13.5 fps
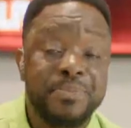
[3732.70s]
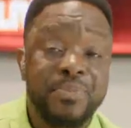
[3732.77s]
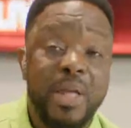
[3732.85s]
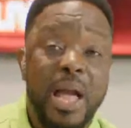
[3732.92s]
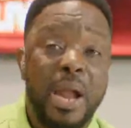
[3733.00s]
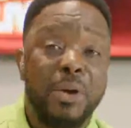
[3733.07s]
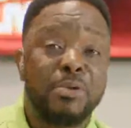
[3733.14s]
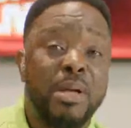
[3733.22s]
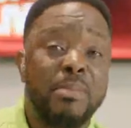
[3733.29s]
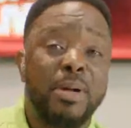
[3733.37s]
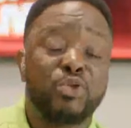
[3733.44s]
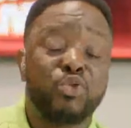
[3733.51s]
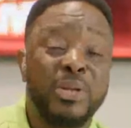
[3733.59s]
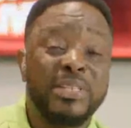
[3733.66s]
I remember
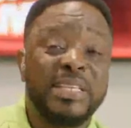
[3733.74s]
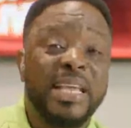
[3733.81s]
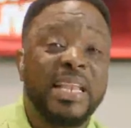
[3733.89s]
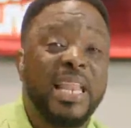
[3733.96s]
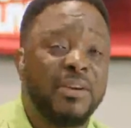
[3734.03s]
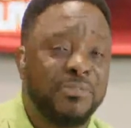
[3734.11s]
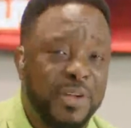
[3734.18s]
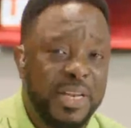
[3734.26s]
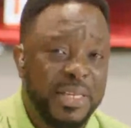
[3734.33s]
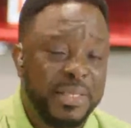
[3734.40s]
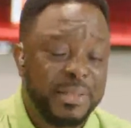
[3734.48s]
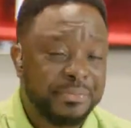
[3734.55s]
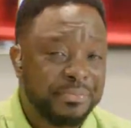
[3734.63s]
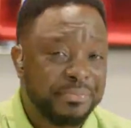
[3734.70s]

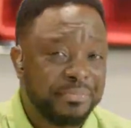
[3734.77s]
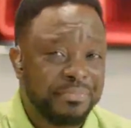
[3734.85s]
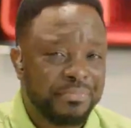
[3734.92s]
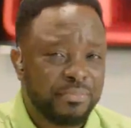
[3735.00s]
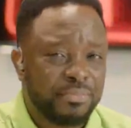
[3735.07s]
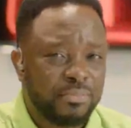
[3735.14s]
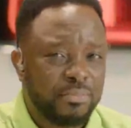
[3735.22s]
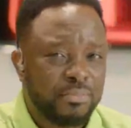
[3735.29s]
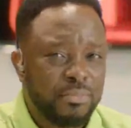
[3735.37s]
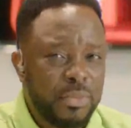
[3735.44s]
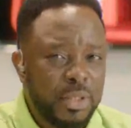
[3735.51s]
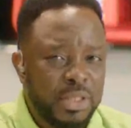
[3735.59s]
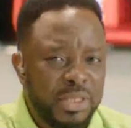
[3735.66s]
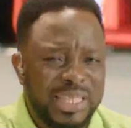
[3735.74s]
2011.
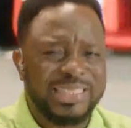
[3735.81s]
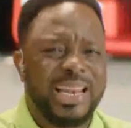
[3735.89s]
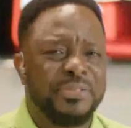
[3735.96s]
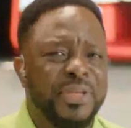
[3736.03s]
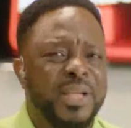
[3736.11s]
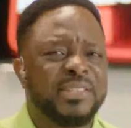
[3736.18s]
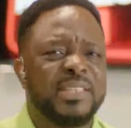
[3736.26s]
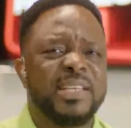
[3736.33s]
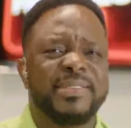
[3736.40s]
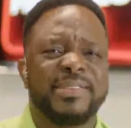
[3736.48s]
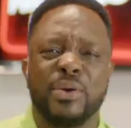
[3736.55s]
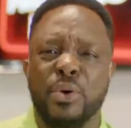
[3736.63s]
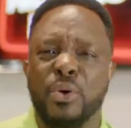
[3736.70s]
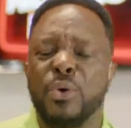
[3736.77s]
That's like 13 years
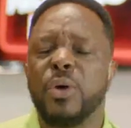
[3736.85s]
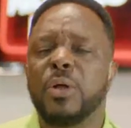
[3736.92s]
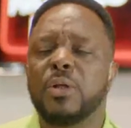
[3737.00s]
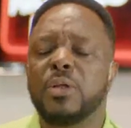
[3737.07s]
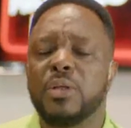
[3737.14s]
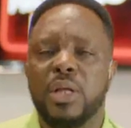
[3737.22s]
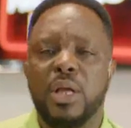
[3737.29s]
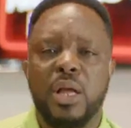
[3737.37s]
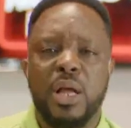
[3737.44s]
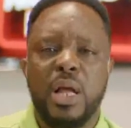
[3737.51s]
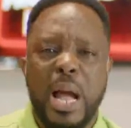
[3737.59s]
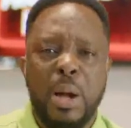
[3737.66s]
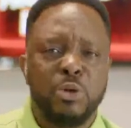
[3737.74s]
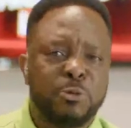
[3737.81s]
ago.
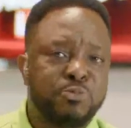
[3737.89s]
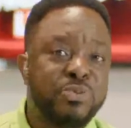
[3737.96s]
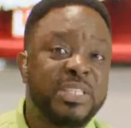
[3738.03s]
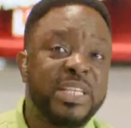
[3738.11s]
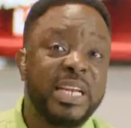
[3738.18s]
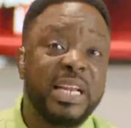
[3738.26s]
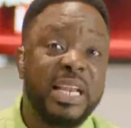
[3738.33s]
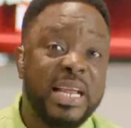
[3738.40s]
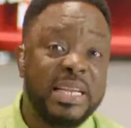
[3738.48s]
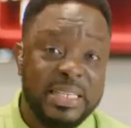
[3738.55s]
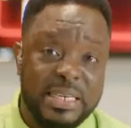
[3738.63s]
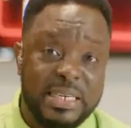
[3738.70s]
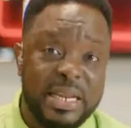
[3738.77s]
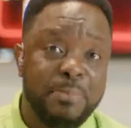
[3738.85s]
I was preaching in
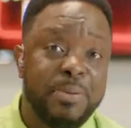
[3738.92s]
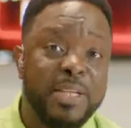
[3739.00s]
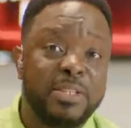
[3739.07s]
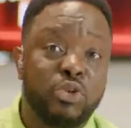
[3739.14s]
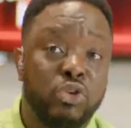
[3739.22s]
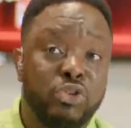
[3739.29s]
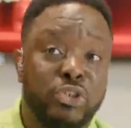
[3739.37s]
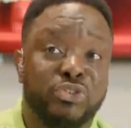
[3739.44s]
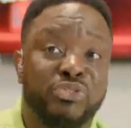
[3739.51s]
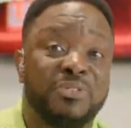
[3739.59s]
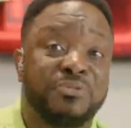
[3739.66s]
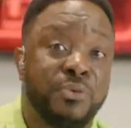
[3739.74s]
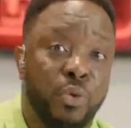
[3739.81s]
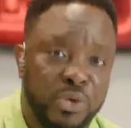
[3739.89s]
London, a place called
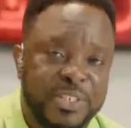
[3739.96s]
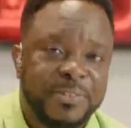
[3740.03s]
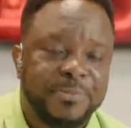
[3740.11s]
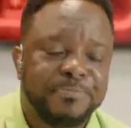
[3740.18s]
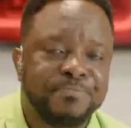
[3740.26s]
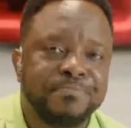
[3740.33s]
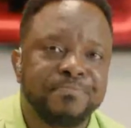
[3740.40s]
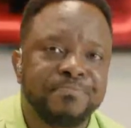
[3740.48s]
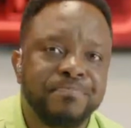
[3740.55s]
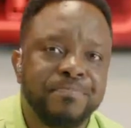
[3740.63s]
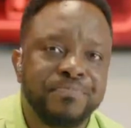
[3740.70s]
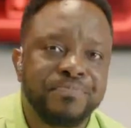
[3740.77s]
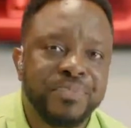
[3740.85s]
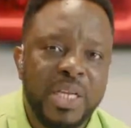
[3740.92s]
Stratford.
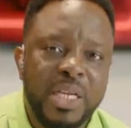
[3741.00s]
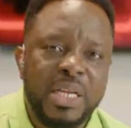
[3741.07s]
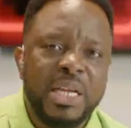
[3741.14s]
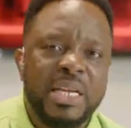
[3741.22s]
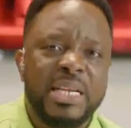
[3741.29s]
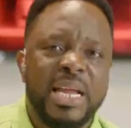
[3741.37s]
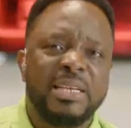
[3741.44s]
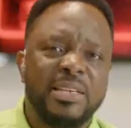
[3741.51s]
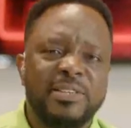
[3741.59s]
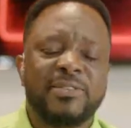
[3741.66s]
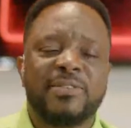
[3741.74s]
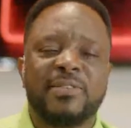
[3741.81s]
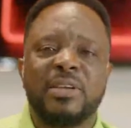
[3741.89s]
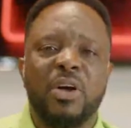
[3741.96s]
Now,
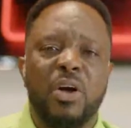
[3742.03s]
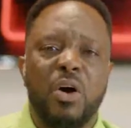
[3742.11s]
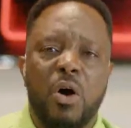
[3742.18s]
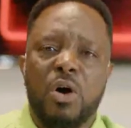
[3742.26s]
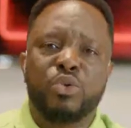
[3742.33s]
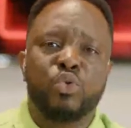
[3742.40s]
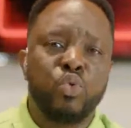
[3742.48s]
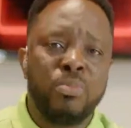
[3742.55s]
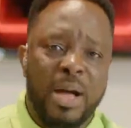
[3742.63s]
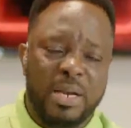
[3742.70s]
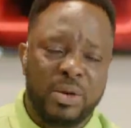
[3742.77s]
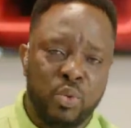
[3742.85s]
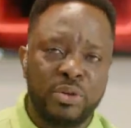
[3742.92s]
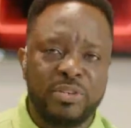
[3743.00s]
this old
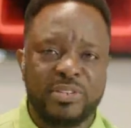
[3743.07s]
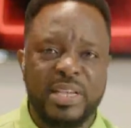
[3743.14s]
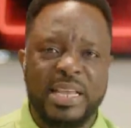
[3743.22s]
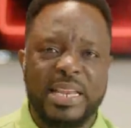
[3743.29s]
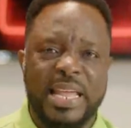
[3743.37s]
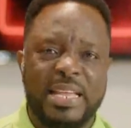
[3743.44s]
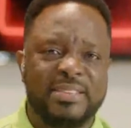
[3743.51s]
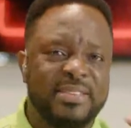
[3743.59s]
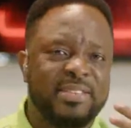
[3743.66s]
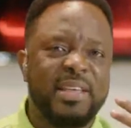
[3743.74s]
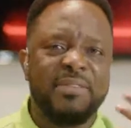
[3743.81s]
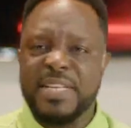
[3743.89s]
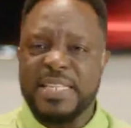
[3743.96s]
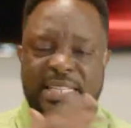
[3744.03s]
woman who is in her
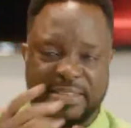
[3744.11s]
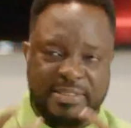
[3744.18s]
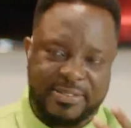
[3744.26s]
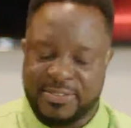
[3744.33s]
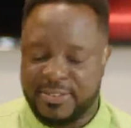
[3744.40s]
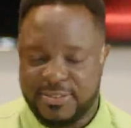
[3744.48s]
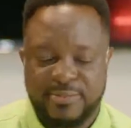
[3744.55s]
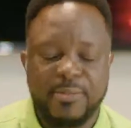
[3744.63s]
70s,